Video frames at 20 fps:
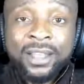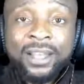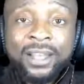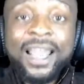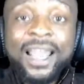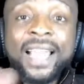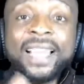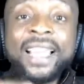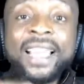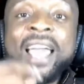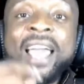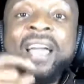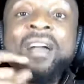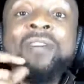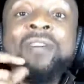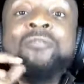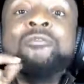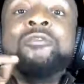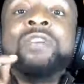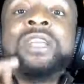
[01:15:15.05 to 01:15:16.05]
like
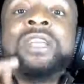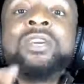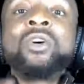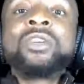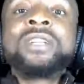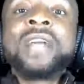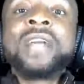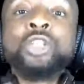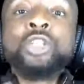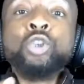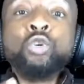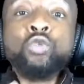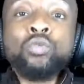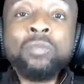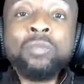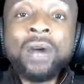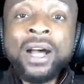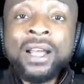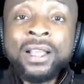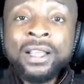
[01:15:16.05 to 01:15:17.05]
every other
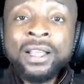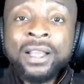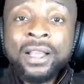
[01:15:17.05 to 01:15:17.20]
Yoruba,